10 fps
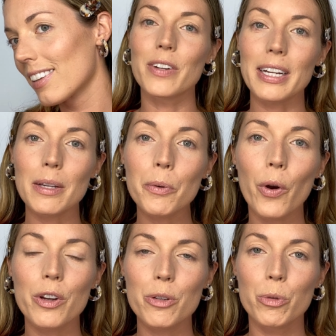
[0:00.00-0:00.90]
Next, I'm
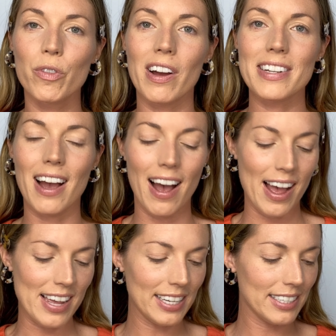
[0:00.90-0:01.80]
going to move on to
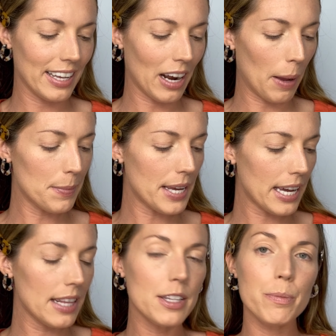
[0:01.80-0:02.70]
eyes, and I'm
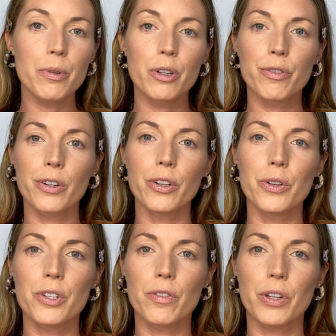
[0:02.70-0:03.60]
taking this beautiful
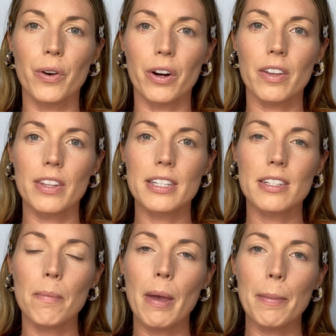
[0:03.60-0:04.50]
Nudes of New York. This is
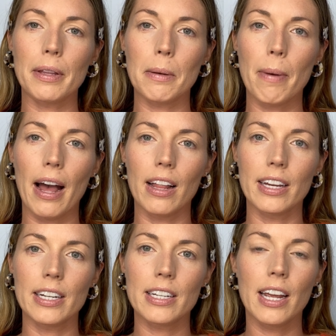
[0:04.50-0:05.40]
a Maybelline
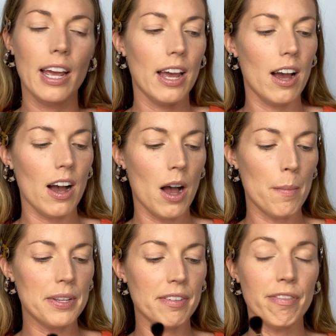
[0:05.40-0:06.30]
palette.
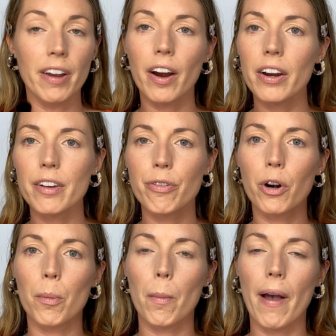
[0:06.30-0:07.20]
It's a very
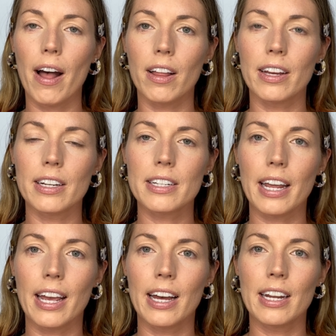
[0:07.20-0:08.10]
affordable palette,
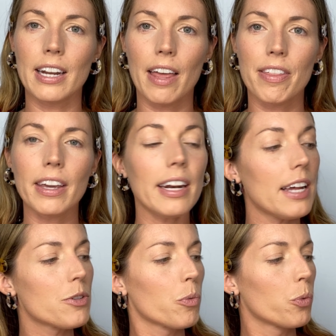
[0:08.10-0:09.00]
and I think it
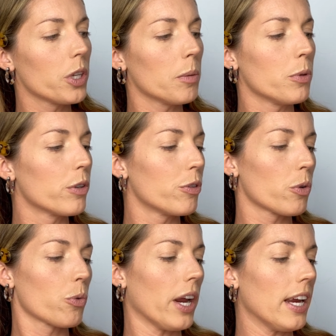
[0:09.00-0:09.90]
has a really beautiful
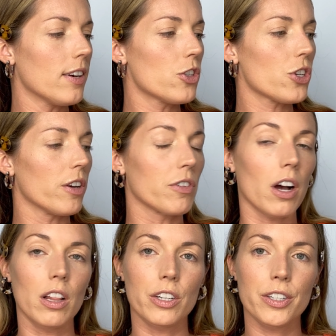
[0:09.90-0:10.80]
range of
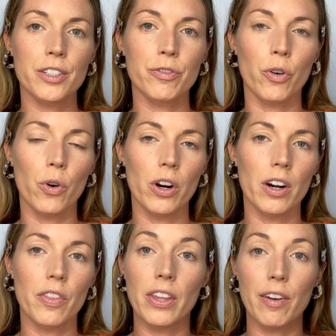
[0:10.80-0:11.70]
colors for
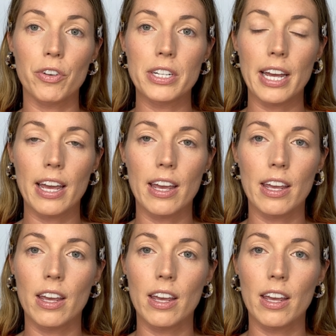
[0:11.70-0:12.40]
the everyday.